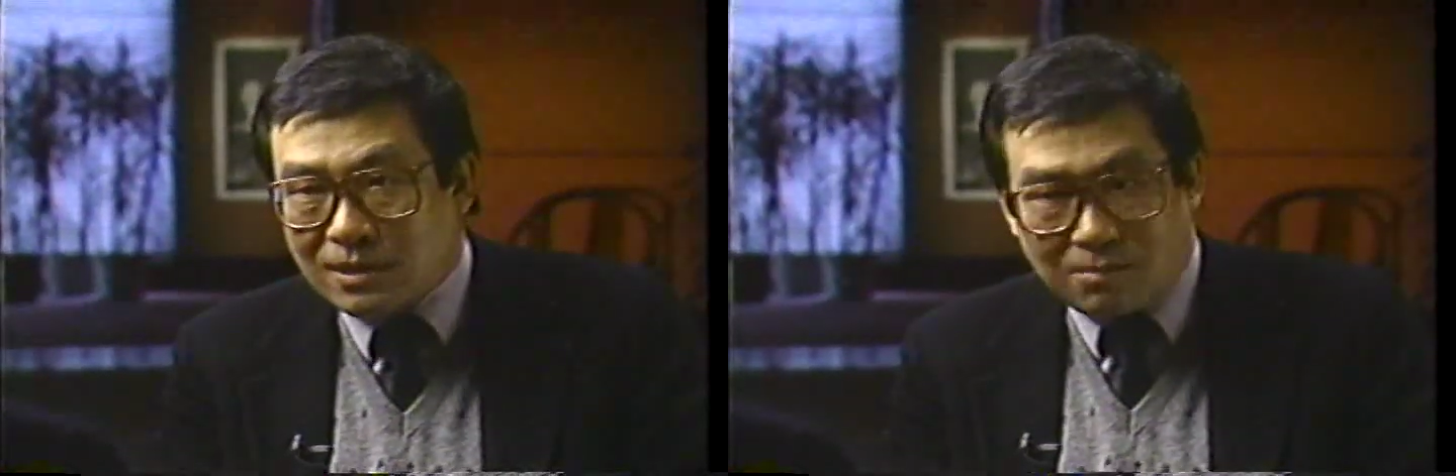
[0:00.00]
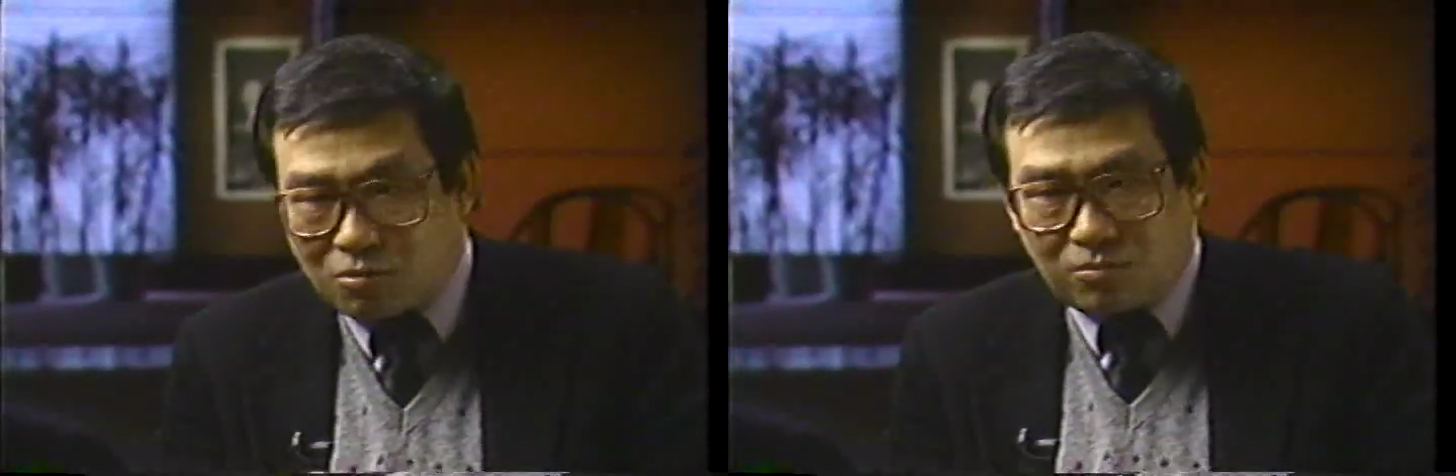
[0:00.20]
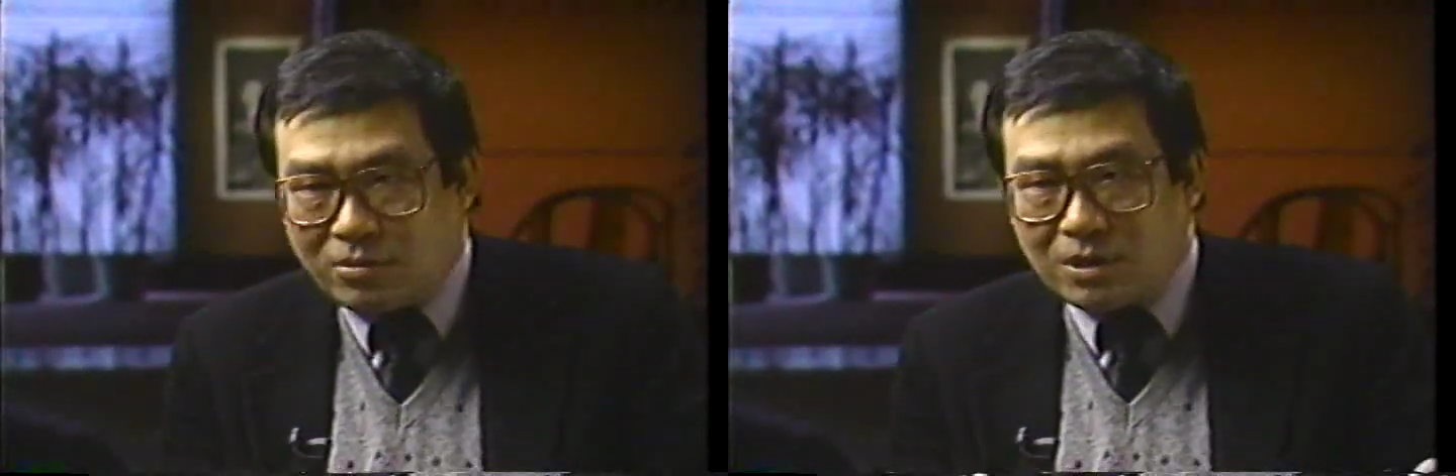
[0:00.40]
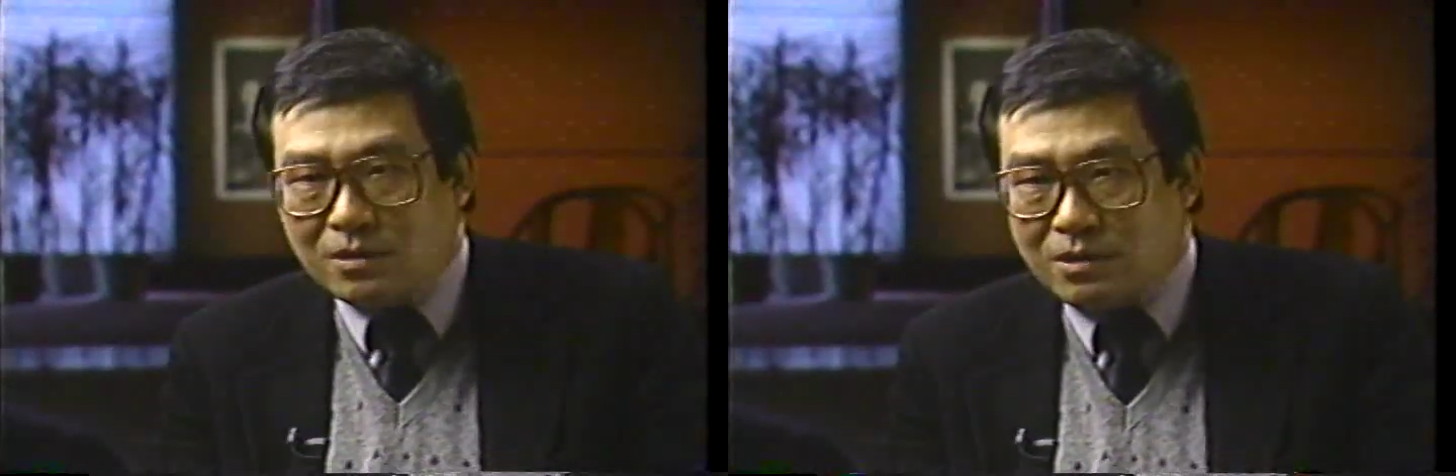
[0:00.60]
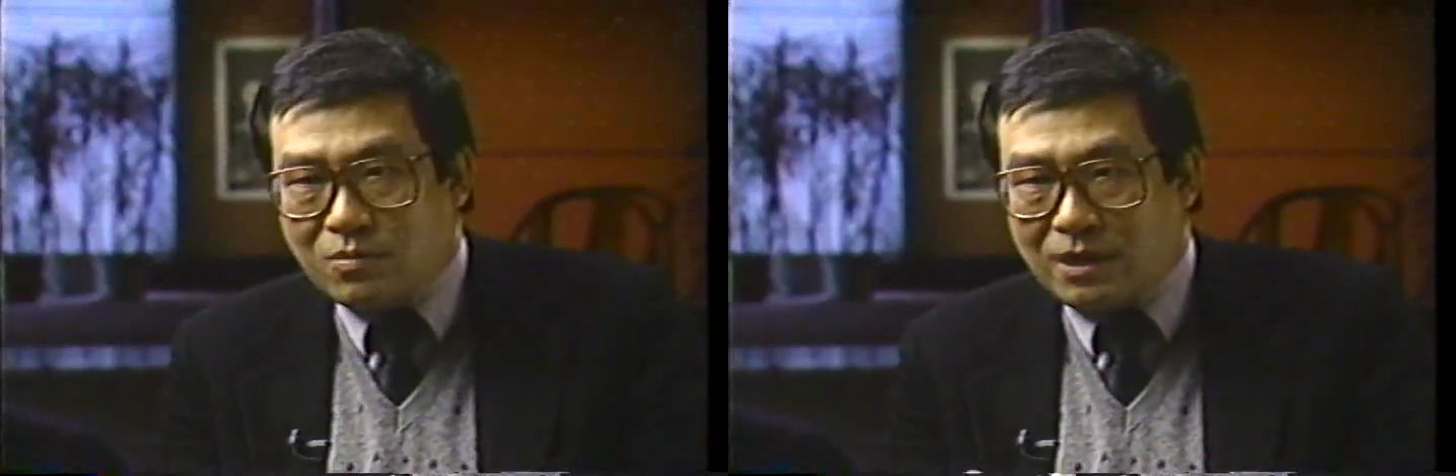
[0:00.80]
I'm
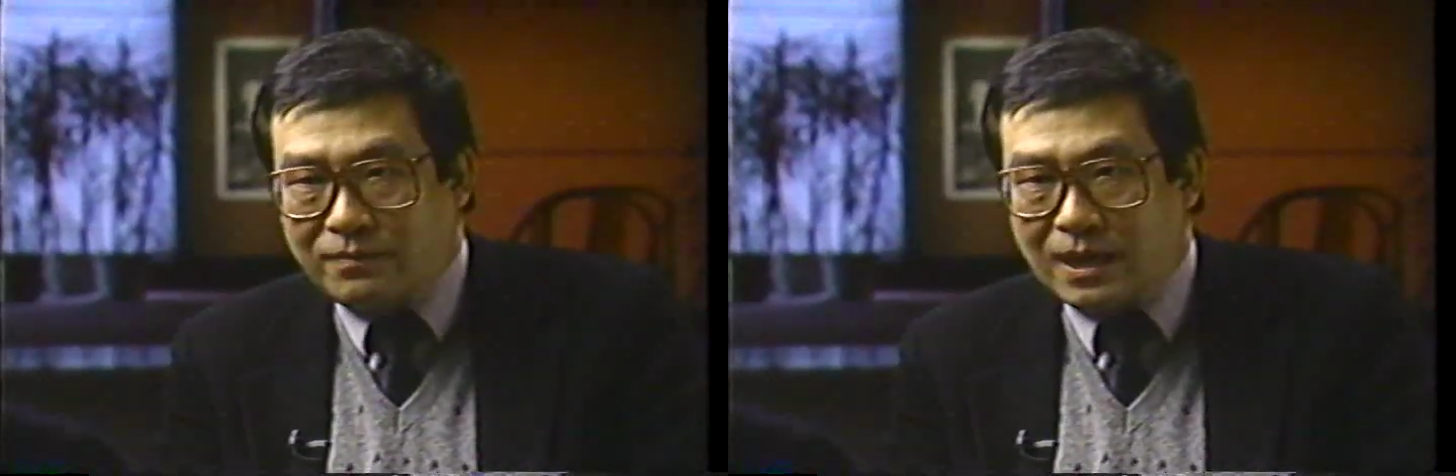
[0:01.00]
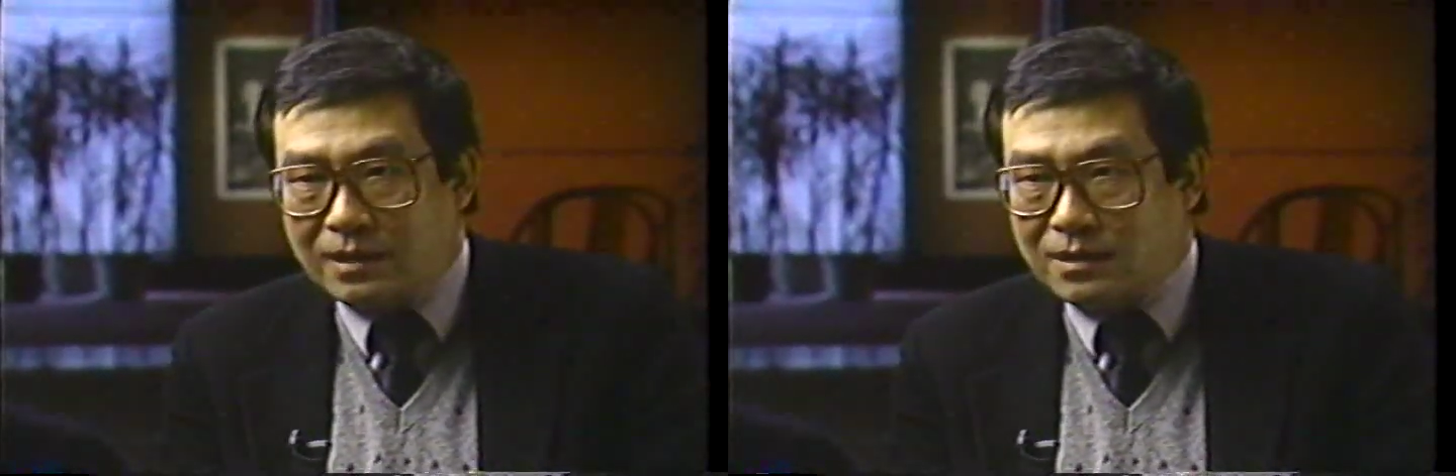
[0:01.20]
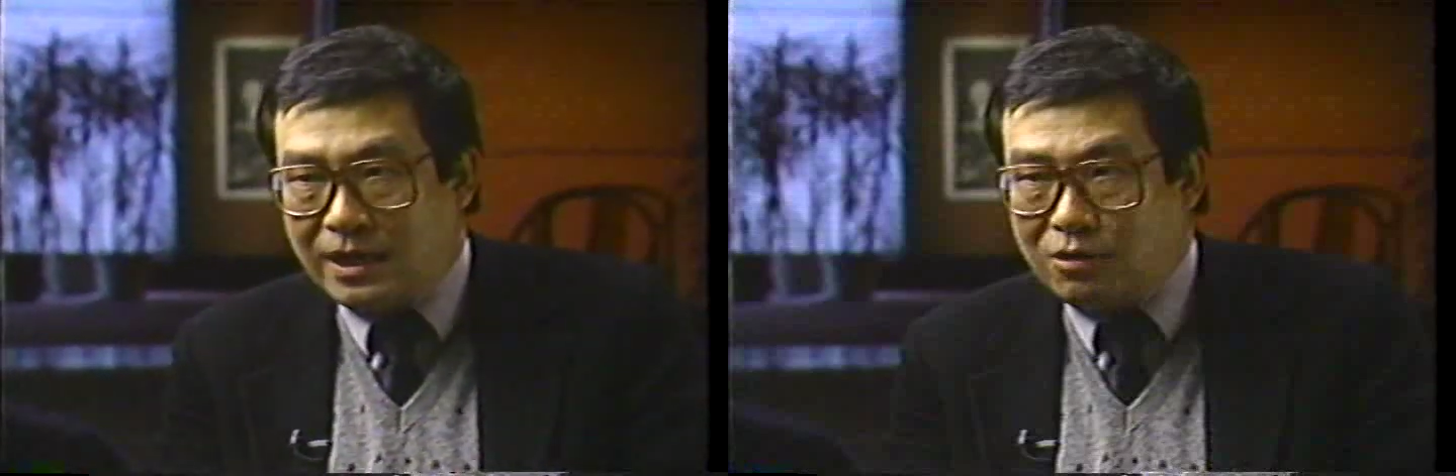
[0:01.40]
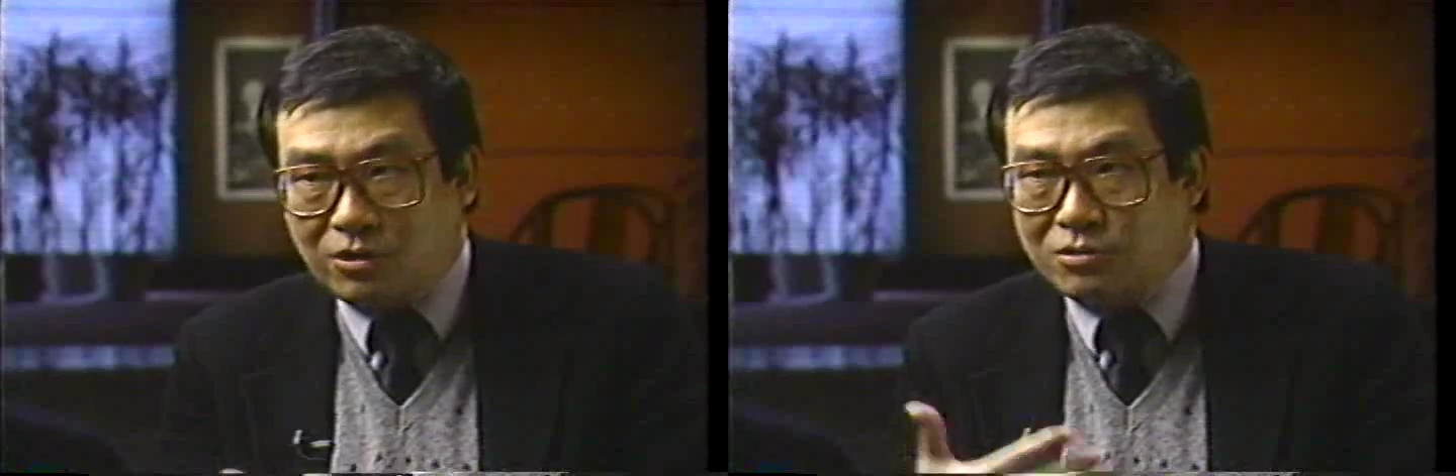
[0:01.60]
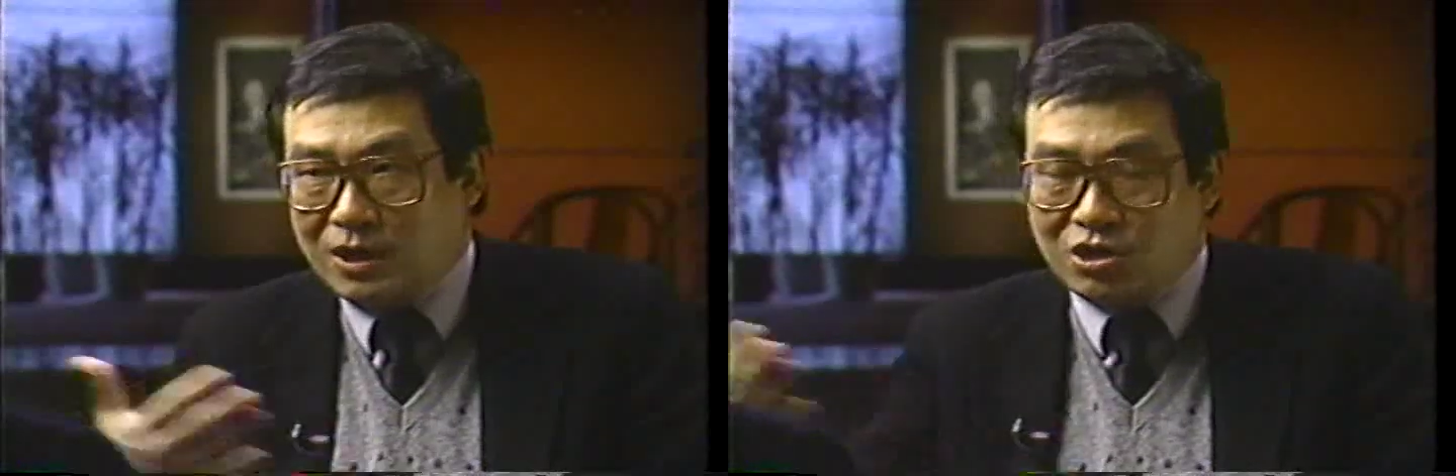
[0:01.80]
critically aware of that, and
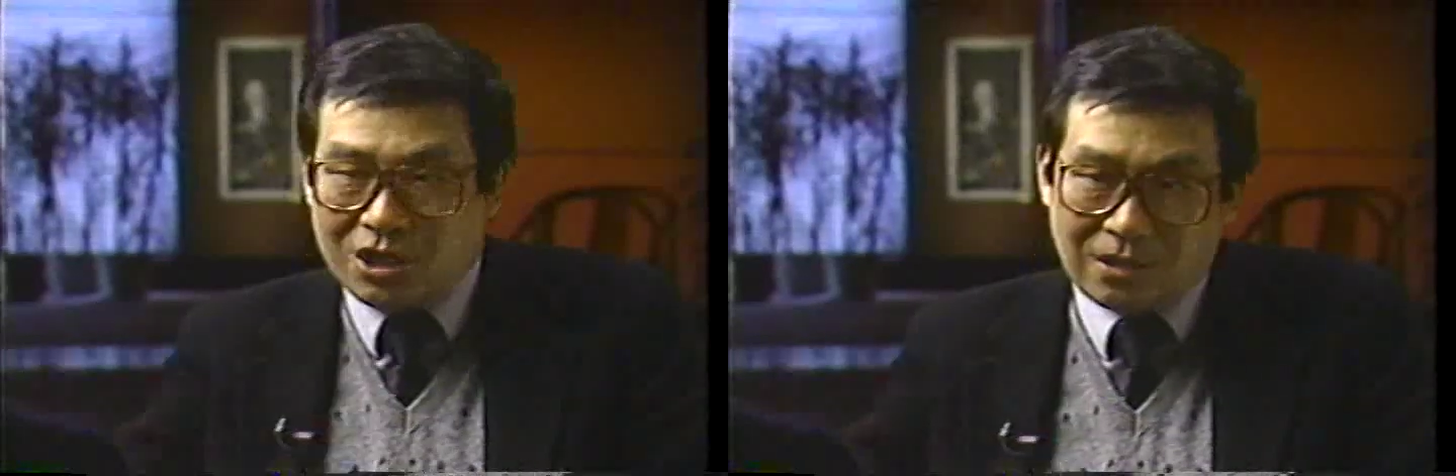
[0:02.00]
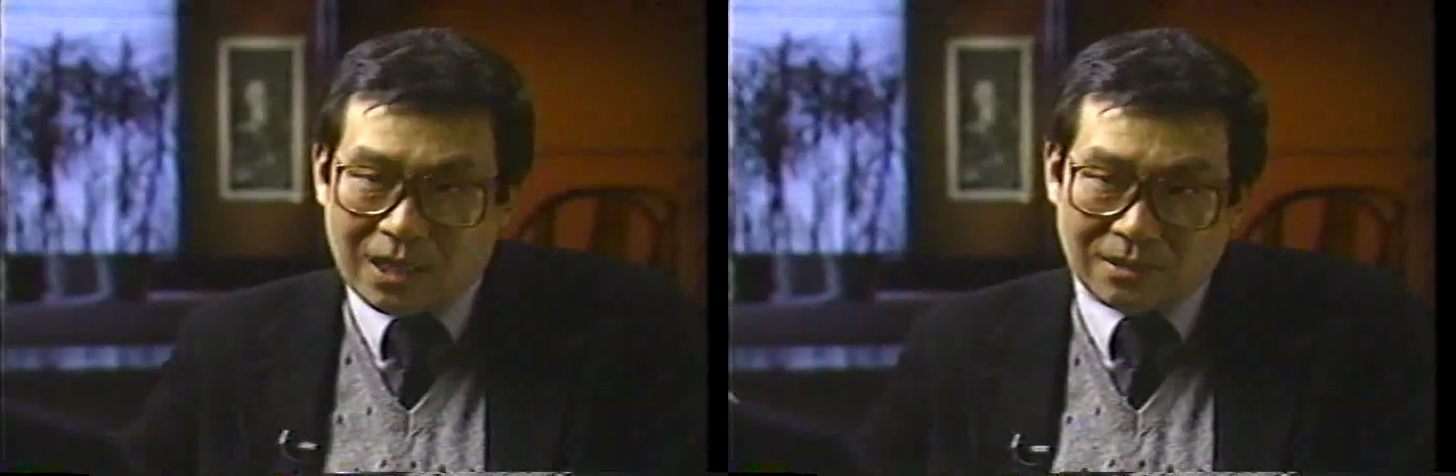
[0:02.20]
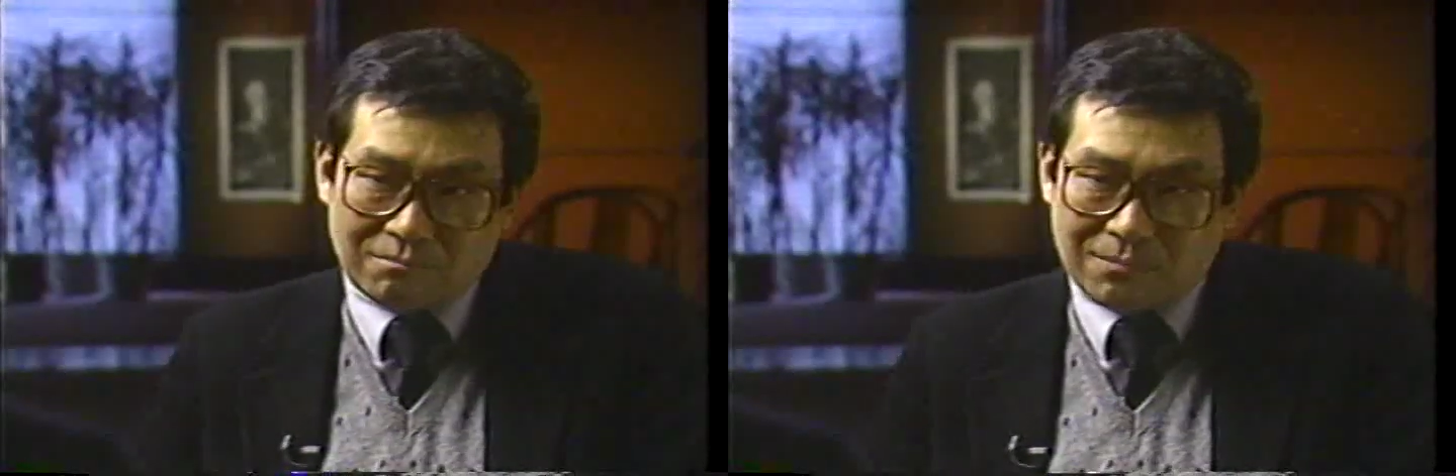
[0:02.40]
also I share that